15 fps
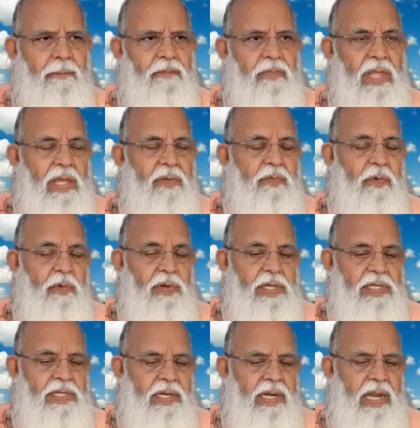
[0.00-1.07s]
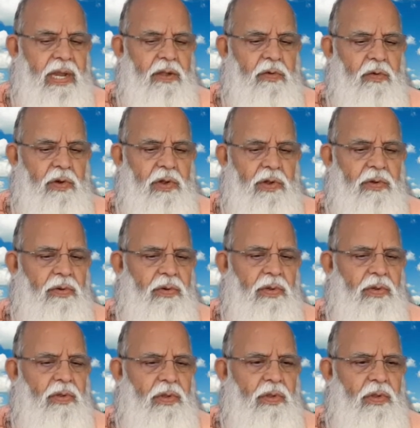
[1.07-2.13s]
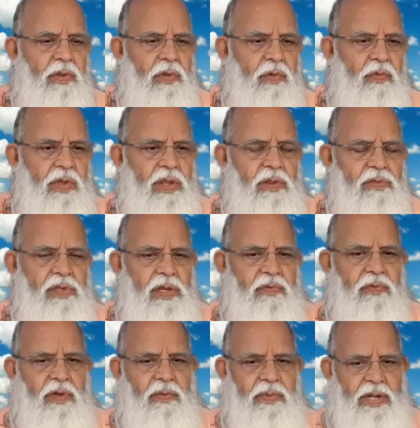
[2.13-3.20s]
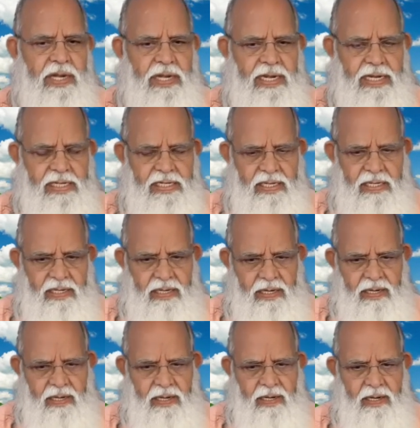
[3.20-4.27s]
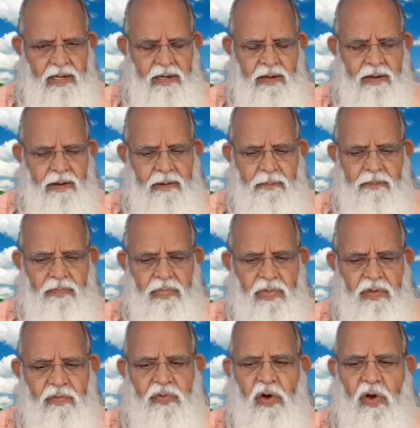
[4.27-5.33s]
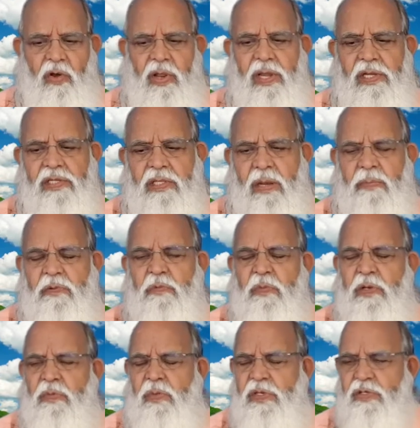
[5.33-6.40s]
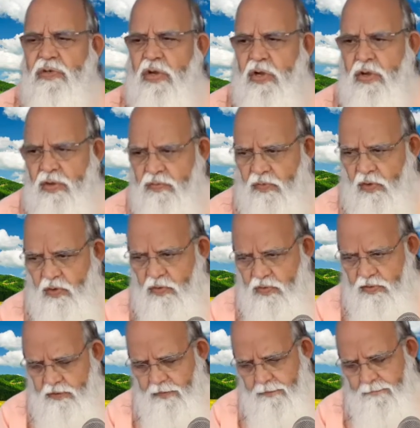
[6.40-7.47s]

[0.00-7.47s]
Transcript: Therefore, yesterday I told you, when you sit for meditation, following steps must be strictly followed.